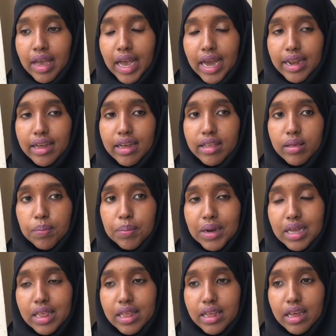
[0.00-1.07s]
and his
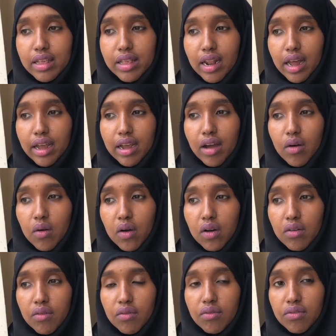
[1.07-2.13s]
bus is like
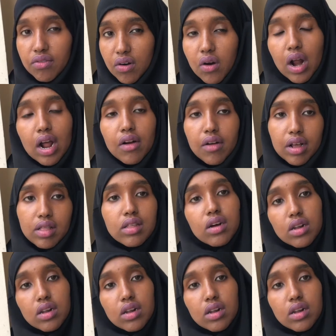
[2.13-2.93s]
around $400.